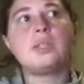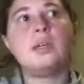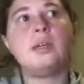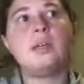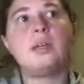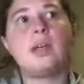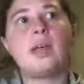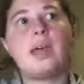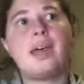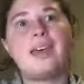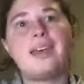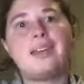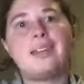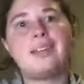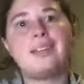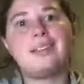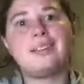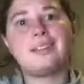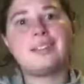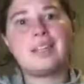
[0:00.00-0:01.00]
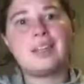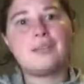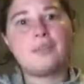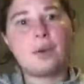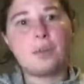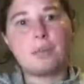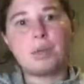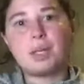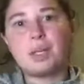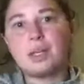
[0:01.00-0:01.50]
And if I'm going to
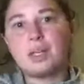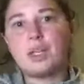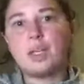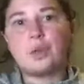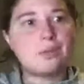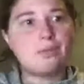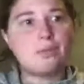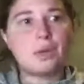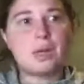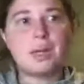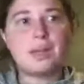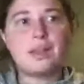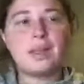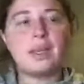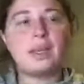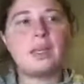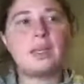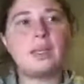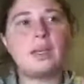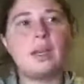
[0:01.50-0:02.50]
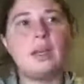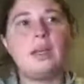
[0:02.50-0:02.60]
use them for anything,